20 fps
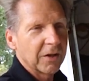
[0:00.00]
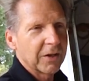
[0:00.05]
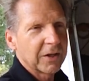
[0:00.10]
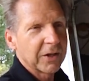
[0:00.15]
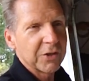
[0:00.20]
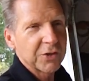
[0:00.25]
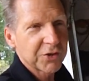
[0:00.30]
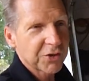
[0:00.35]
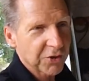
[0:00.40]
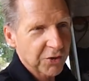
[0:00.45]

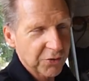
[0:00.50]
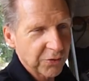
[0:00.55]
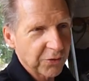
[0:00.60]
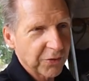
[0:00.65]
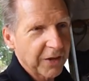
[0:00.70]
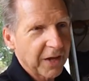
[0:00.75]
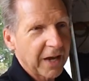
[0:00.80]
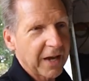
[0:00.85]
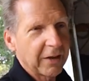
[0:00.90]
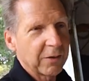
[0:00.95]
consider
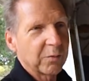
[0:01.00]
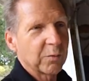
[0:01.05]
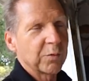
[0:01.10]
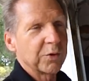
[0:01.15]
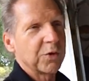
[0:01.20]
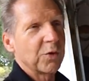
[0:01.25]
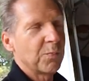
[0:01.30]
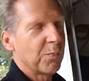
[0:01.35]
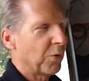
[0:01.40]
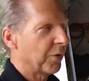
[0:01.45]
that
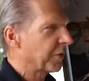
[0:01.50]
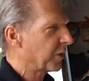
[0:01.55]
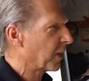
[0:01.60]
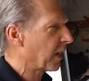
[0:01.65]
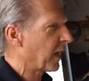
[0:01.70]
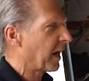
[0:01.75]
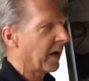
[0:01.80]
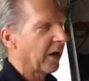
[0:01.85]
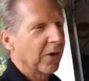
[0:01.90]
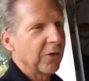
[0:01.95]
when you put the
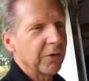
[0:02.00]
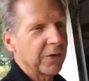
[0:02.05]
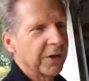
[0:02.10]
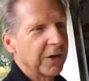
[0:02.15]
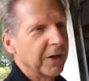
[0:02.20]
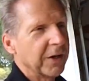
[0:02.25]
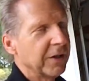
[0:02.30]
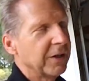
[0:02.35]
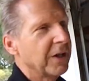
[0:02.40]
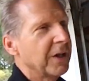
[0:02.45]
air
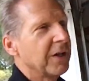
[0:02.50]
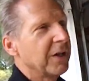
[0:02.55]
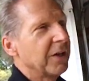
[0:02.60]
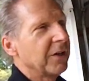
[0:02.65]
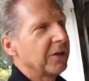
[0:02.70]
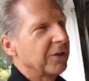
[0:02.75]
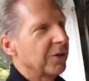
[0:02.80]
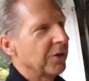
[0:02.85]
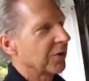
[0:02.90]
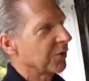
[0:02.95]
in it.
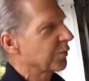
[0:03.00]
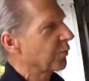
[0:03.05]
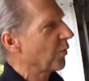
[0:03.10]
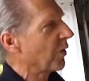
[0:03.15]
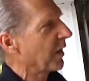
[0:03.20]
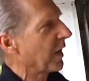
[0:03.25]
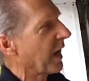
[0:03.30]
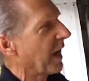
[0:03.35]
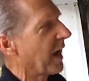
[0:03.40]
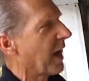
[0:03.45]
You just
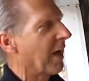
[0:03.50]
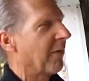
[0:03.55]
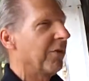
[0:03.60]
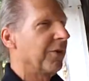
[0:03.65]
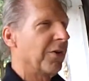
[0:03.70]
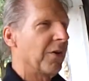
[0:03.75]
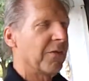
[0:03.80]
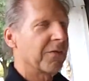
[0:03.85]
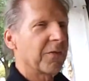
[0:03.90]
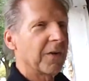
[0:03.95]
want to have
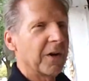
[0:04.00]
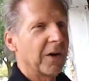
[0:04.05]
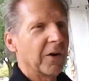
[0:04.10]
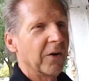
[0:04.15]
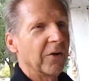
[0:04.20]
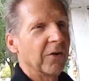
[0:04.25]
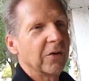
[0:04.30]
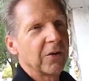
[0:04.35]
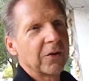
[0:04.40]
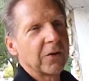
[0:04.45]
enough
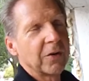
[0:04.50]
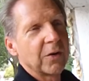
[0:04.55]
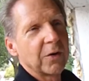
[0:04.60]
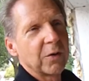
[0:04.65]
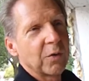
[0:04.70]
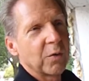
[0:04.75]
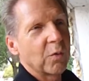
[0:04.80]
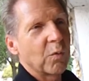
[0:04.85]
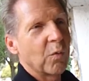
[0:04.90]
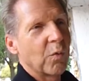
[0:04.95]
air
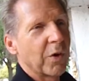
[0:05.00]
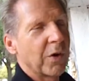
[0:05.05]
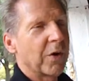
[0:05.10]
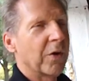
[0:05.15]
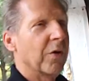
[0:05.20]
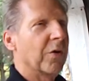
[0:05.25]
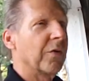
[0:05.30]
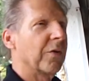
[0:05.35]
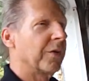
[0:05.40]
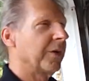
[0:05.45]

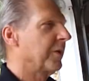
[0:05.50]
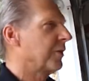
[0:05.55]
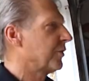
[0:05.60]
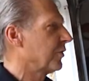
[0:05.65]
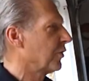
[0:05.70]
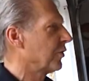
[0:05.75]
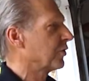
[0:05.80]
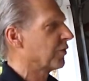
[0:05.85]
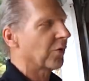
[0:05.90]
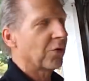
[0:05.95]
where it's
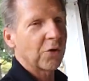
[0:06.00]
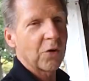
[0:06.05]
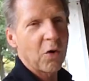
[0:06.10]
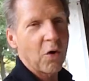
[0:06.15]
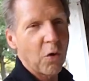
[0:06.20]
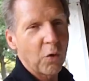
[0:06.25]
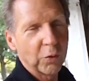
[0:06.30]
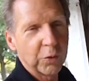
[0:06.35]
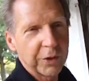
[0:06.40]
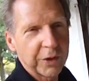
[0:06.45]
just sort of
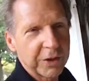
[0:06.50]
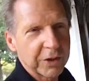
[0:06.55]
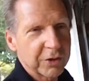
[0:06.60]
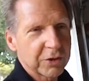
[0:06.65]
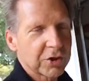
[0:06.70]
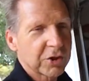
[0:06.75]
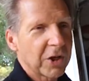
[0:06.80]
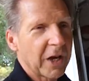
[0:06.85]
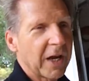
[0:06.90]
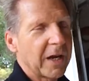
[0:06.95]
holding
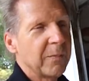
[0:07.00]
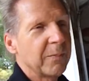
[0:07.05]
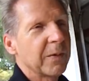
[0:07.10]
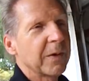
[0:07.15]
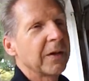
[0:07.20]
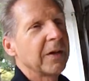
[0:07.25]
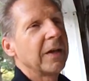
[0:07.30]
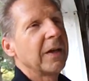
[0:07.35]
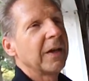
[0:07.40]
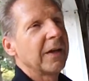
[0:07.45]
its shape,
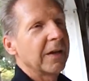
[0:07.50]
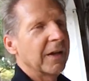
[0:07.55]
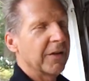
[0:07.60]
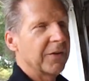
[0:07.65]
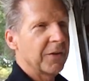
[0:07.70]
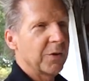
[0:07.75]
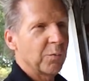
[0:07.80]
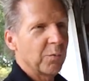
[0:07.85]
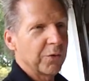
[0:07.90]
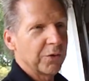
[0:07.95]

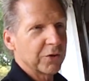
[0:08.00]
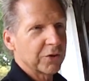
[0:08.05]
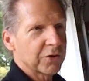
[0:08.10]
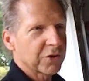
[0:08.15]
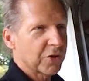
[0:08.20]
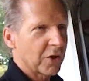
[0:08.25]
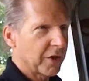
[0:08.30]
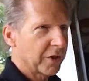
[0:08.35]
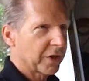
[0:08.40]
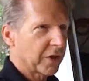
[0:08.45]
and then when the
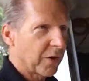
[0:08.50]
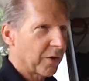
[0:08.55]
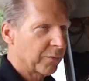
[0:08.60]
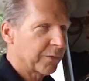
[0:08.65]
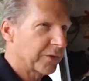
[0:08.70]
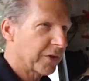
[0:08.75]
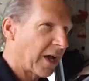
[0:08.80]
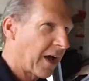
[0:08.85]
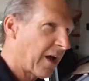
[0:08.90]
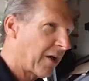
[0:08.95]
sun
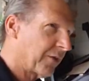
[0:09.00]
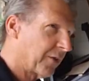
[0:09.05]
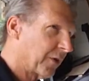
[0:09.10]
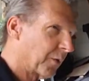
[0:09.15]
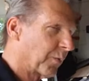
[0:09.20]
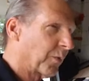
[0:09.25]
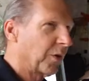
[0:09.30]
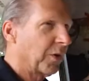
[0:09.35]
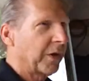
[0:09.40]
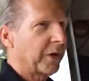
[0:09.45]
comes out and
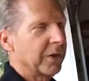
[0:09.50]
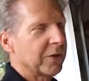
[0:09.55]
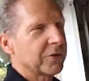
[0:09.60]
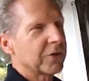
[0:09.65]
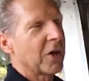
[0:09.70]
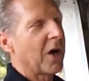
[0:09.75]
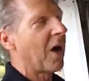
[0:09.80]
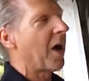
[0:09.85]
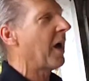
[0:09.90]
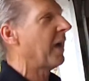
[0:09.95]
it really
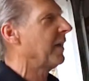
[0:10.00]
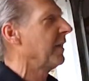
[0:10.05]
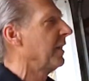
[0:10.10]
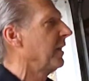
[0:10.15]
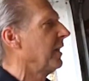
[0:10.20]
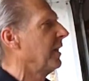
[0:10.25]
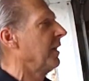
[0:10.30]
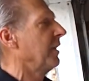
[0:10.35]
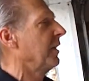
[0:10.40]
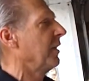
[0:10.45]
gets hot,
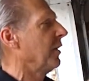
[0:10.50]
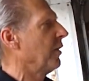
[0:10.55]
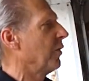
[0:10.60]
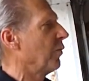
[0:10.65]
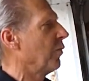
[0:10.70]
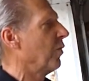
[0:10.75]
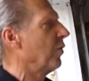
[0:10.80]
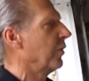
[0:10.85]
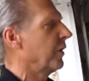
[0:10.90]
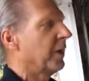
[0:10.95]

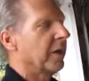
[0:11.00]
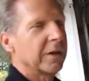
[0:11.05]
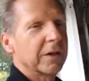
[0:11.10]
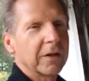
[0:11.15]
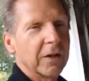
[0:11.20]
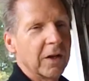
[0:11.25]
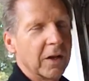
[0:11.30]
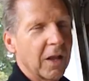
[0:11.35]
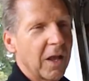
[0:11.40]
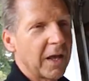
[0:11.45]
it will get
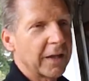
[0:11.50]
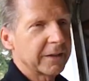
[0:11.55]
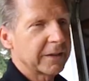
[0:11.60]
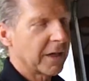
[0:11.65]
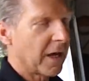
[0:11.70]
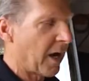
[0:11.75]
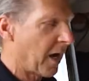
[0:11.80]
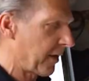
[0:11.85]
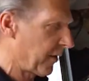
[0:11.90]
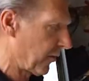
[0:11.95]
a lot
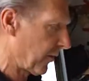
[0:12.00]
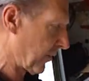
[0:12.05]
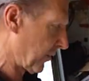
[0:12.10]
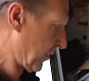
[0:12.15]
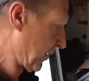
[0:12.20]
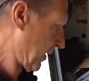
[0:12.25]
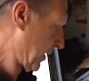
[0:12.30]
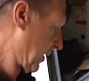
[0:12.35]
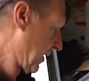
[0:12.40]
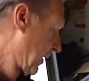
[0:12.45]
tighter,
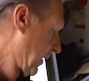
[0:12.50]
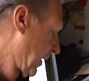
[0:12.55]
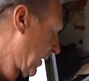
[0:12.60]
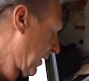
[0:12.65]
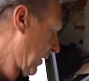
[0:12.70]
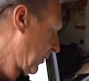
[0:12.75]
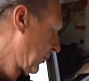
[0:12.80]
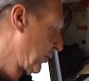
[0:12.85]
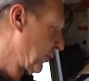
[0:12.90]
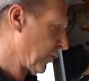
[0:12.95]

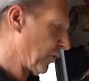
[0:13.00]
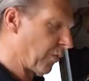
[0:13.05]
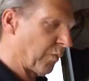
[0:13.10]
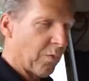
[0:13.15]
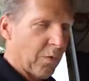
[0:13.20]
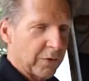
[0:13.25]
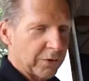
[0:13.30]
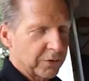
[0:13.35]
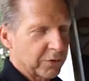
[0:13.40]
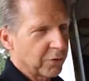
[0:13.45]
and you'll
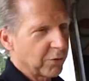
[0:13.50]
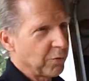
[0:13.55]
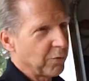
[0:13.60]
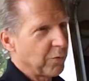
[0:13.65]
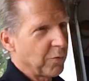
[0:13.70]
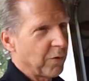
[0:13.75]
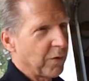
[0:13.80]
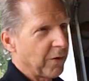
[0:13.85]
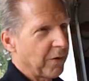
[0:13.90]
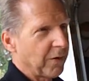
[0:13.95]
want
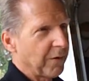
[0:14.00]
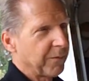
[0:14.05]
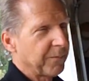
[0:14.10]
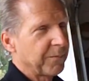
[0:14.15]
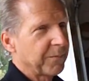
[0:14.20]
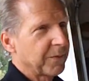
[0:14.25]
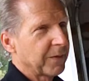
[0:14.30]
to